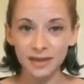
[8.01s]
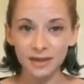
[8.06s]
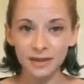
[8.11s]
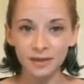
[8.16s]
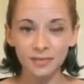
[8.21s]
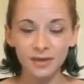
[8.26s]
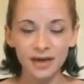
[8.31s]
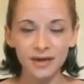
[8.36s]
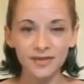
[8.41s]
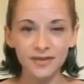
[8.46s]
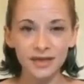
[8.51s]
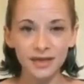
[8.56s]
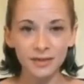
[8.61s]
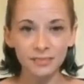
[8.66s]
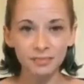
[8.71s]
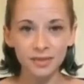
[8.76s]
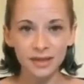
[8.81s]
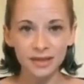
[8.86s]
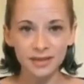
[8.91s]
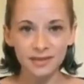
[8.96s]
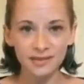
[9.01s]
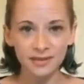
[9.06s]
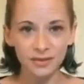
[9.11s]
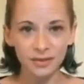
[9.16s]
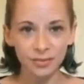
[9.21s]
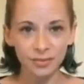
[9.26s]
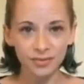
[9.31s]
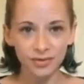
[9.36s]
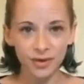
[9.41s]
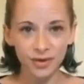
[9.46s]
about the impersonal
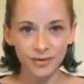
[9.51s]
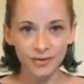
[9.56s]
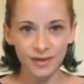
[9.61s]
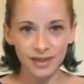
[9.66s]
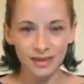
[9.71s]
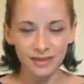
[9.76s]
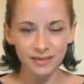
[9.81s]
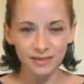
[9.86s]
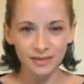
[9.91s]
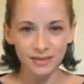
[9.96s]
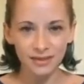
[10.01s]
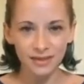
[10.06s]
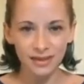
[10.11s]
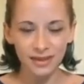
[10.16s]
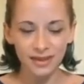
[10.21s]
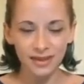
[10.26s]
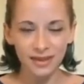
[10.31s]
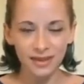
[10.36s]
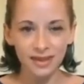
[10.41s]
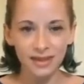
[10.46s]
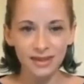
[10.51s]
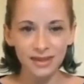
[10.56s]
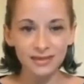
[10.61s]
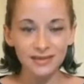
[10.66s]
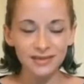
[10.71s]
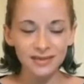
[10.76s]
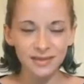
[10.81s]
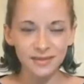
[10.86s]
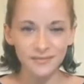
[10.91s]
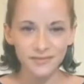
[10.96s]
pronoun and
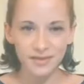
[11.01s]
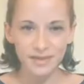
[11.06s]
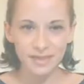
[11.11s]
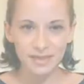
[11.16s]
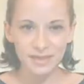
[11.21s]
see if you can